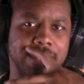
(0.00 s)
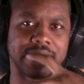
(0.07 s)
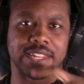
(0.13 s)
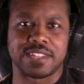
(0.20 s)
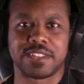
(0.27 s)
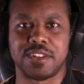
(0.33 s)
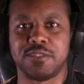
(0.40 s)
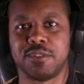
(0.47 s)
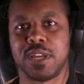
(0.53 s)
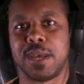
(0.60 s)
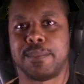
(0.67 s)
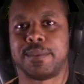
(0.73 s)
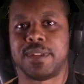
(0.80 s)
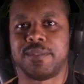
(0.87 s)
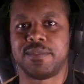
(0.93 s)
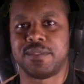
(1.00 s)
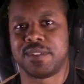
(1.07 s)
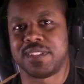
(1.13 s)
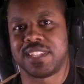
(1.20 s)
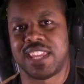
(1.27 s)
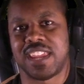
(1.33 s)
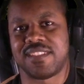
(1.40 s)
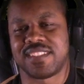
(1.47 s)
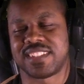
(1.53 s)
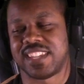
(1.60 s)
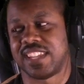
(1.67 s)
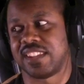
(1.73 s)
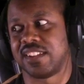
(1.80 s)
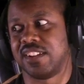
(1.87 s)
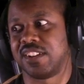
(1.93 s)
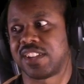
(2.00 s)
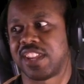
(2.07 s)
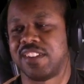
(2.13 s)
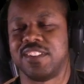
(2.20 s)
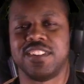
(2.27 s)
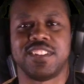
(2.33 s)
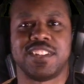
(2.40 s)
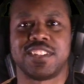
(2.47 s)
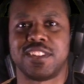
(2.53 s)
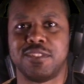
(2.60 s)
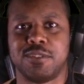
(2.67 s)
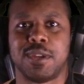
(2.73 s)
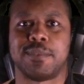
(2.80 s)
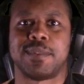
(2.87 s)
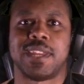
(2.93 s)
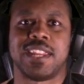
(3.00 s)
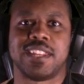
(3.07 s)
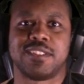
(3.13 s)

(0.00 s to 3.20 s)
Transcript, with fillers: Saying there's a new update for this game. I'm saying, okay, this is a new update.